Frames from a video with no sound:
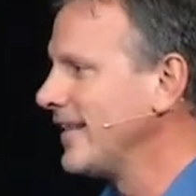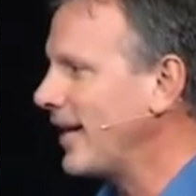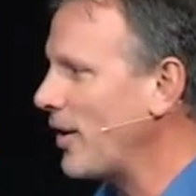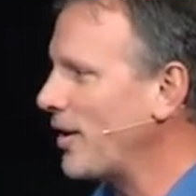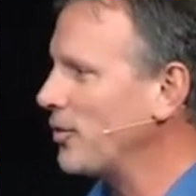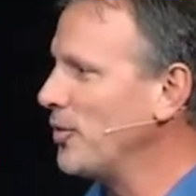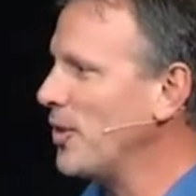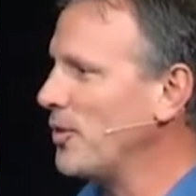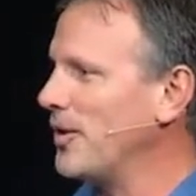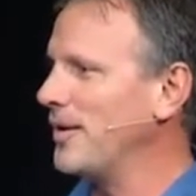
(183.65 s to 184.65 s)
I don't, I don't
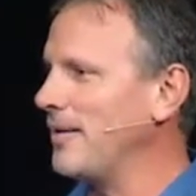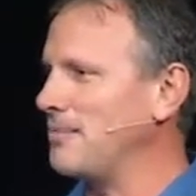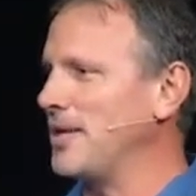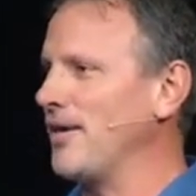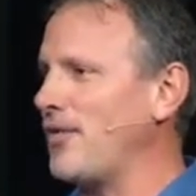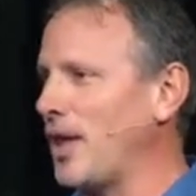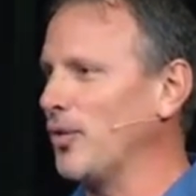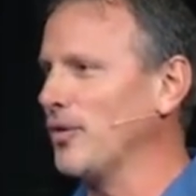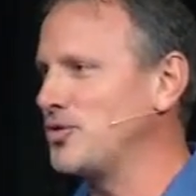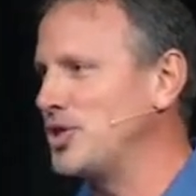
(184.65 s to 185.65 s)
know, uh, being a
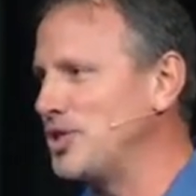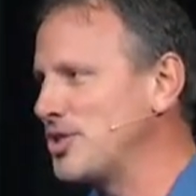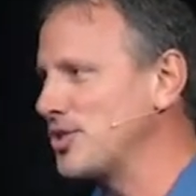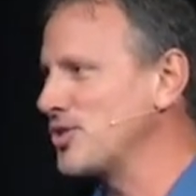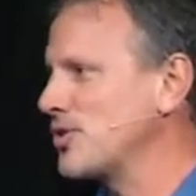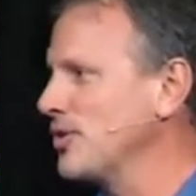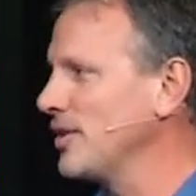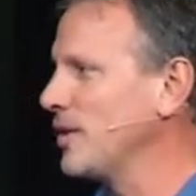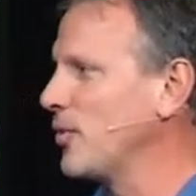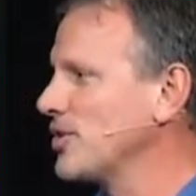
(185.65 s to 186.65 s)
follower of Jesus
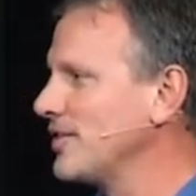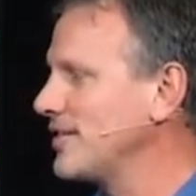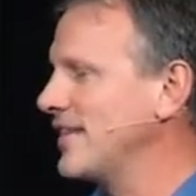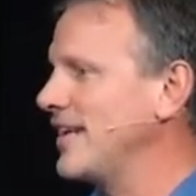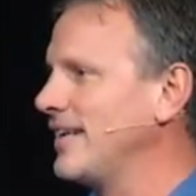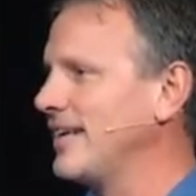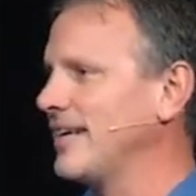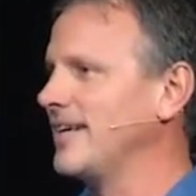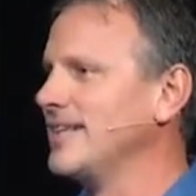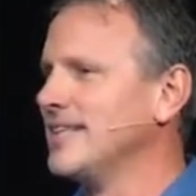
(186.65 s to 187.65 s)
certainly wasn't a,
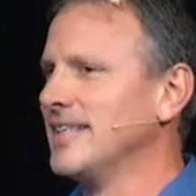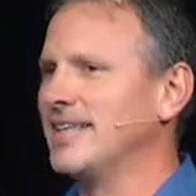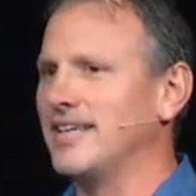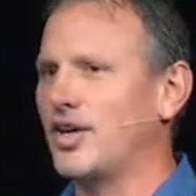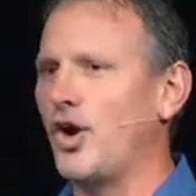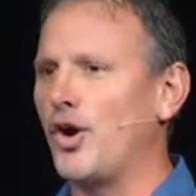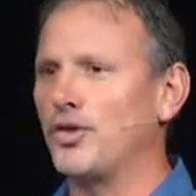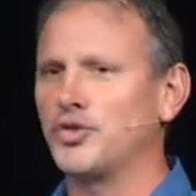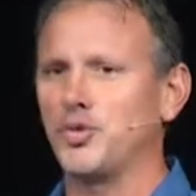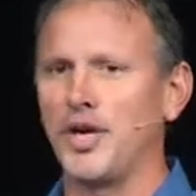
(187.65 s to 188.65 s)
uh, a, call
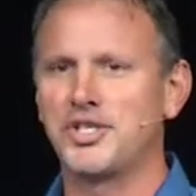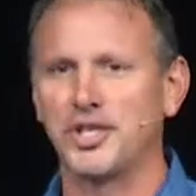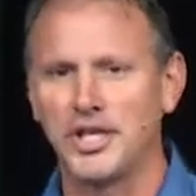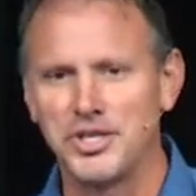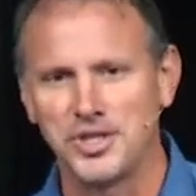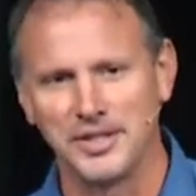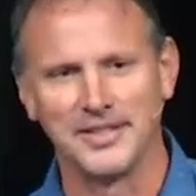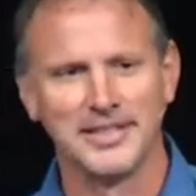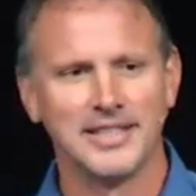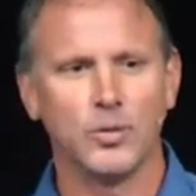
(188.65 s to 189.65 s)
to isolation.
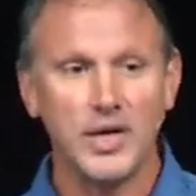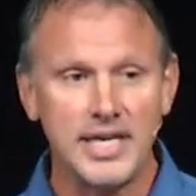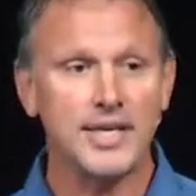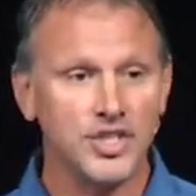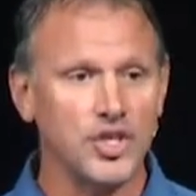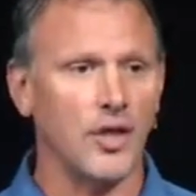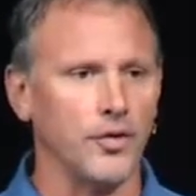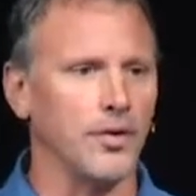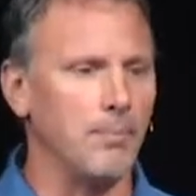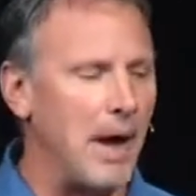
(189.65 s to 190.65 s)
We need each other,
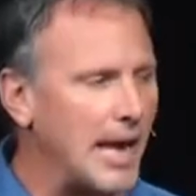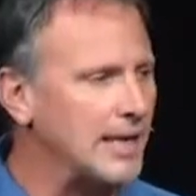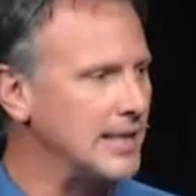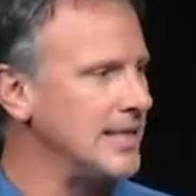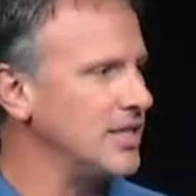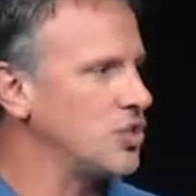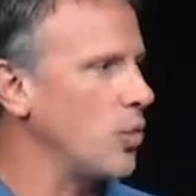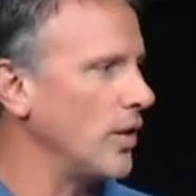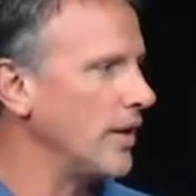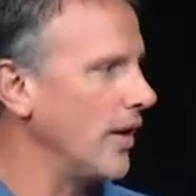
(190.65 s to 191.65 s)
the body needs
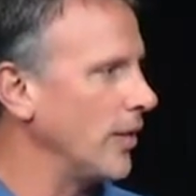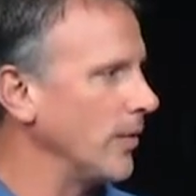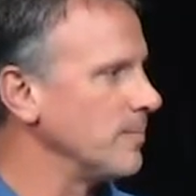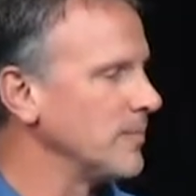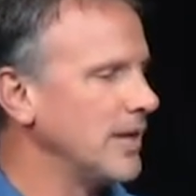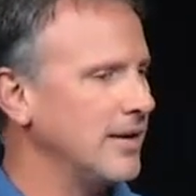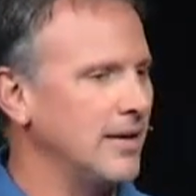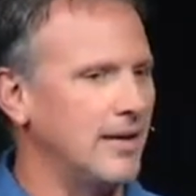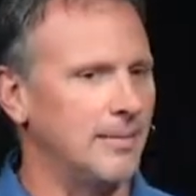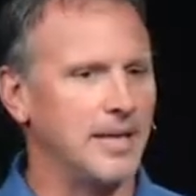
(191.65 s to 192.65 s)
one another.
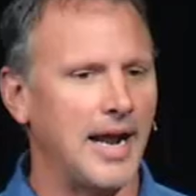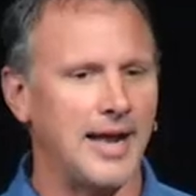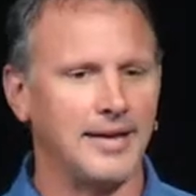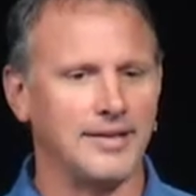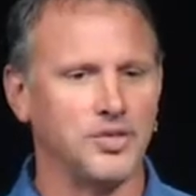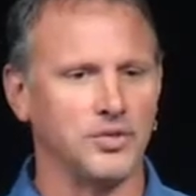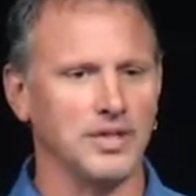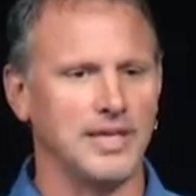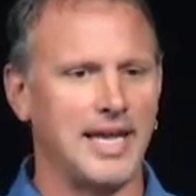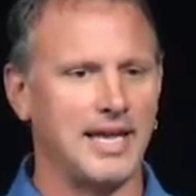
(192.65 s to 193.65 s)
Um, and I
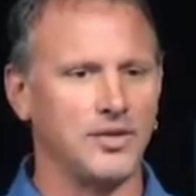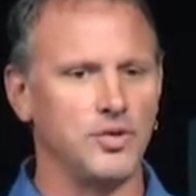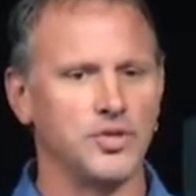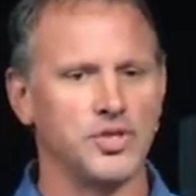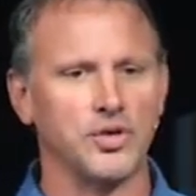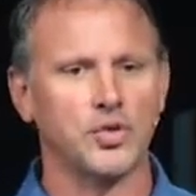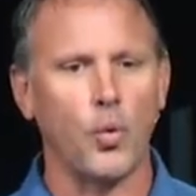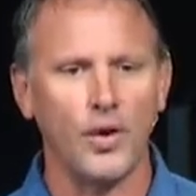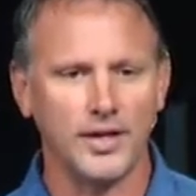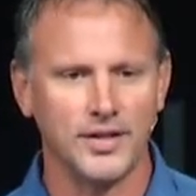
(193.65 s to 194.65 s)
certainly can't do this is our
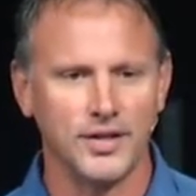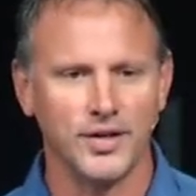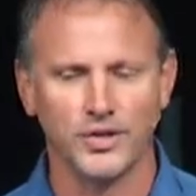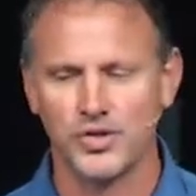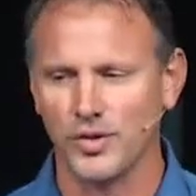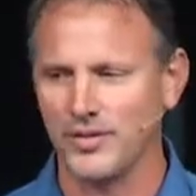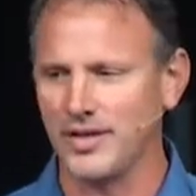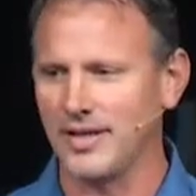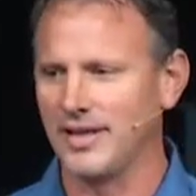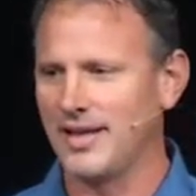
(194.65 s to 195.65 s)
20th year
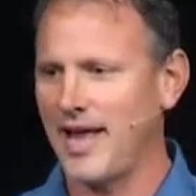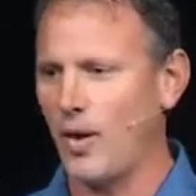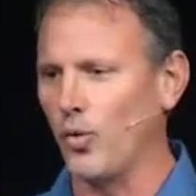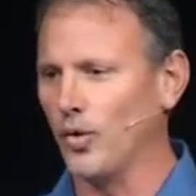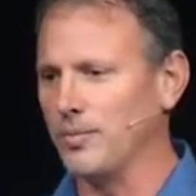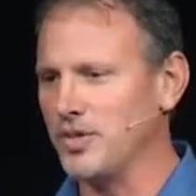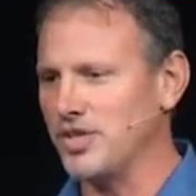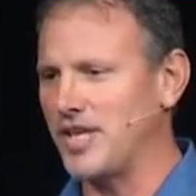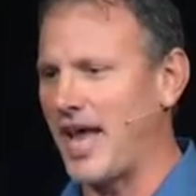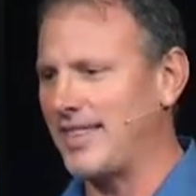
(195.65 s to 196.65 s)
serving at World
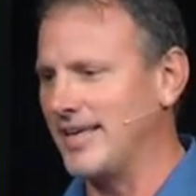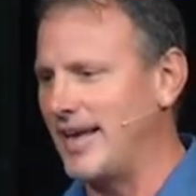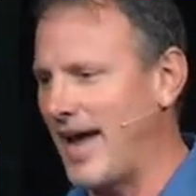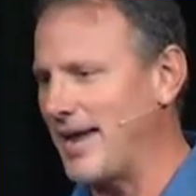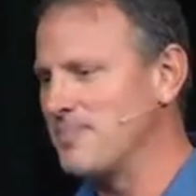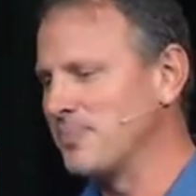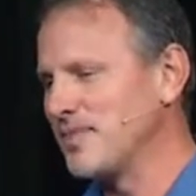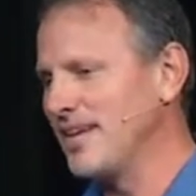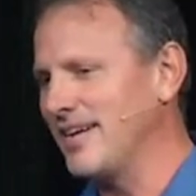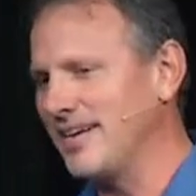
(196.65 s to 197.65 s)
Mission, Kathy and I.
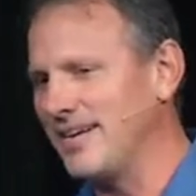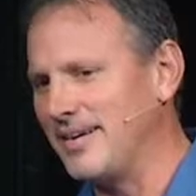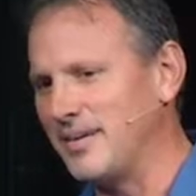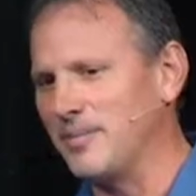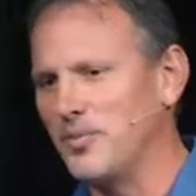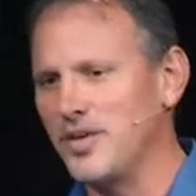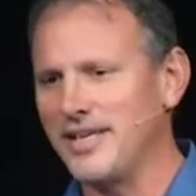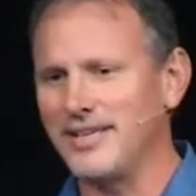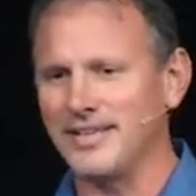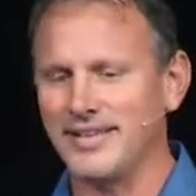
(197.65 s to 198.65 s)
Um,
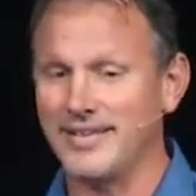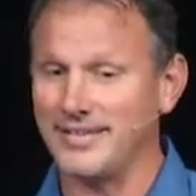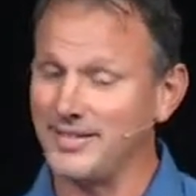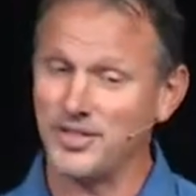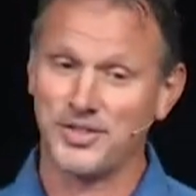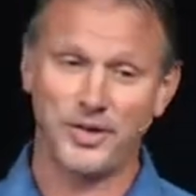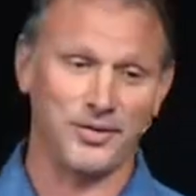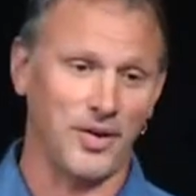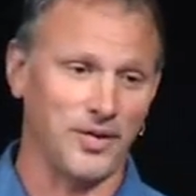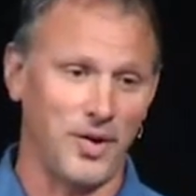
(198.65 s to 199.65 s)
we uh, just
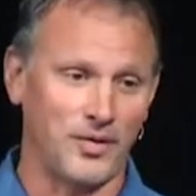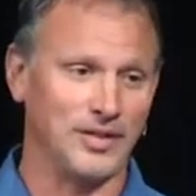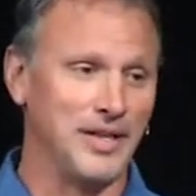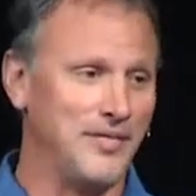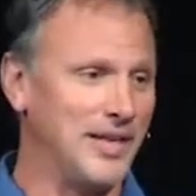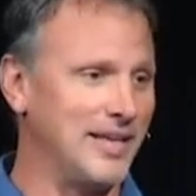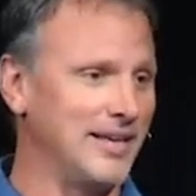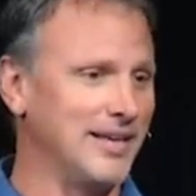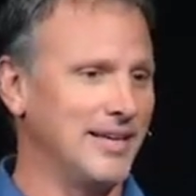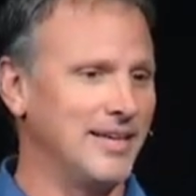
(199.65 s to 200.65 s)
are, are, are living
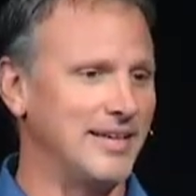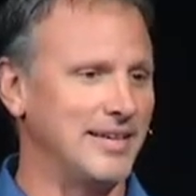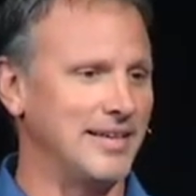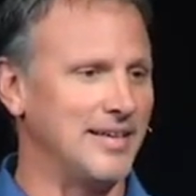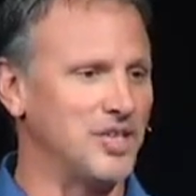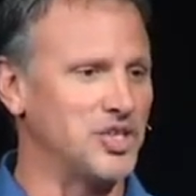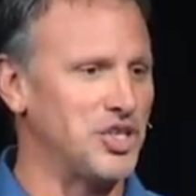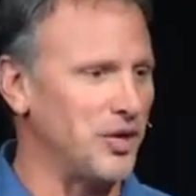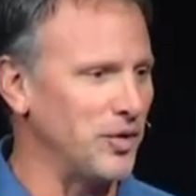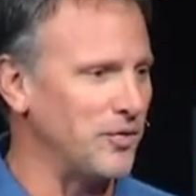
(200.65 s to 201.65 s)
uh, in the
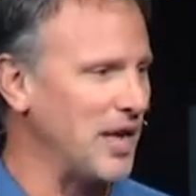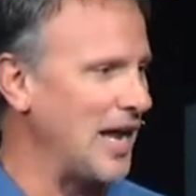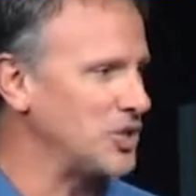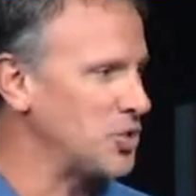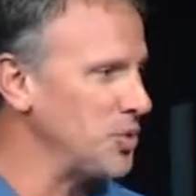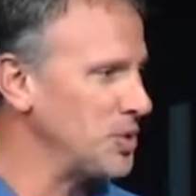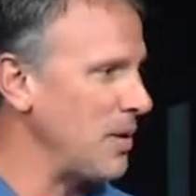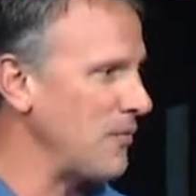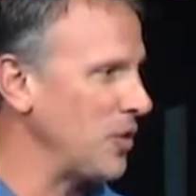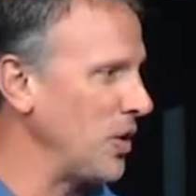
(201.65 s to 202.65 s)
center of God's sweet
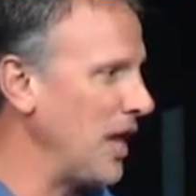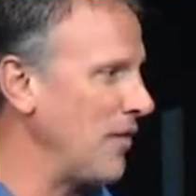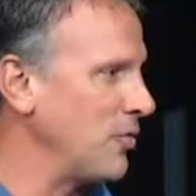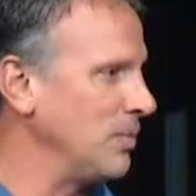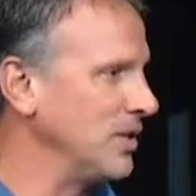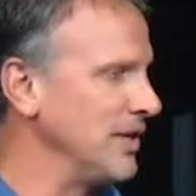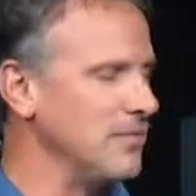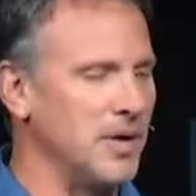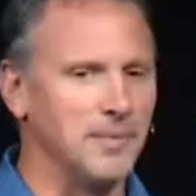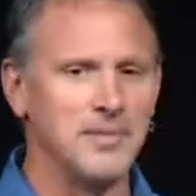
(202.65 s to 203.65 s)
spot for our life, we
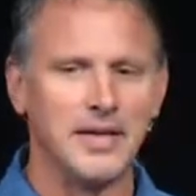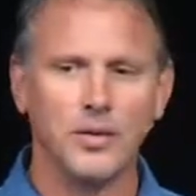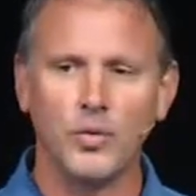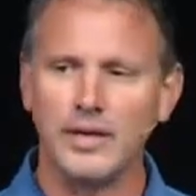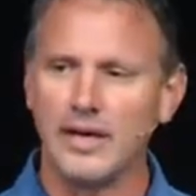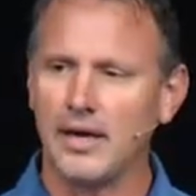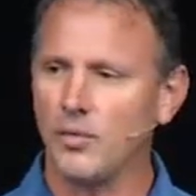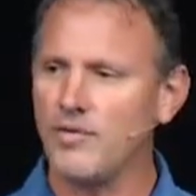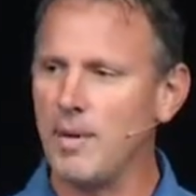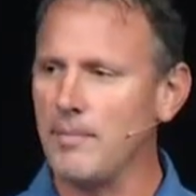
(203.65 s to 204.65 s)
believe. But we, uh,
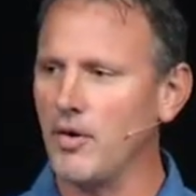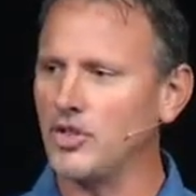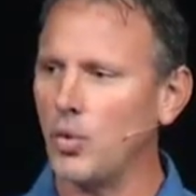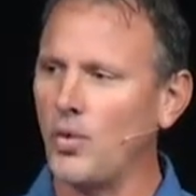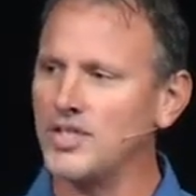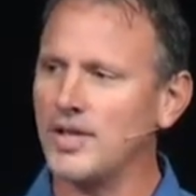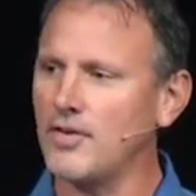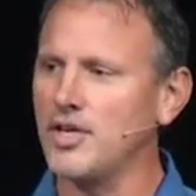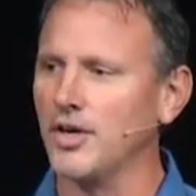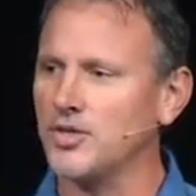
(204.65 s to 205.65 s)
we've been married
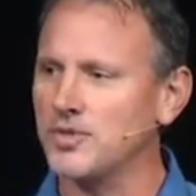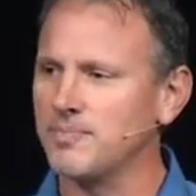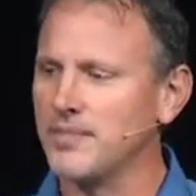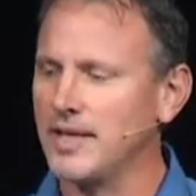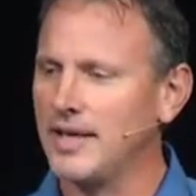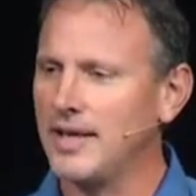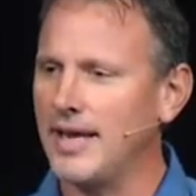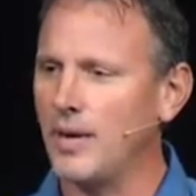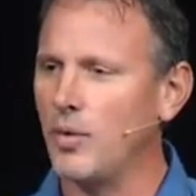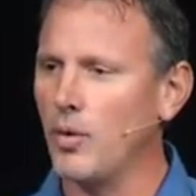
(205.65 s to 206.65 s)
27 years,
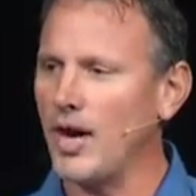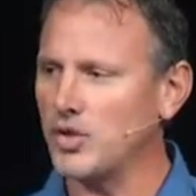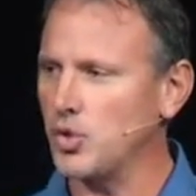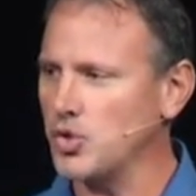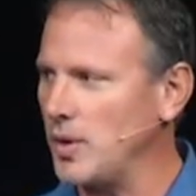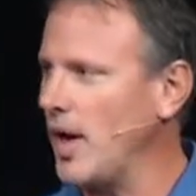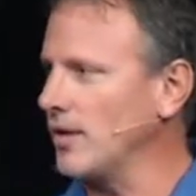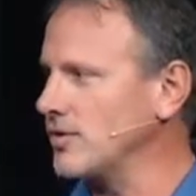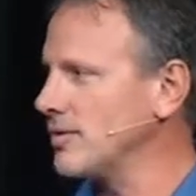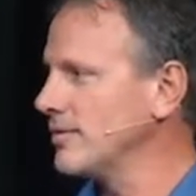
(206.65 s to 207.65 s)
and we were high school
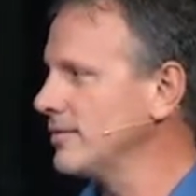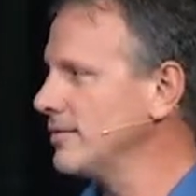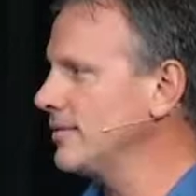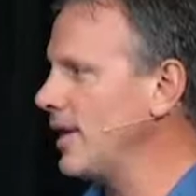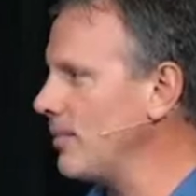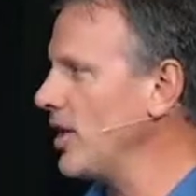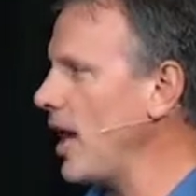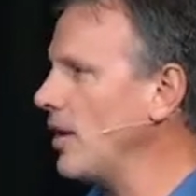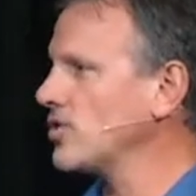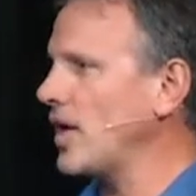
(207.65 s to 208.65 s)
sweethearts. Anybody else?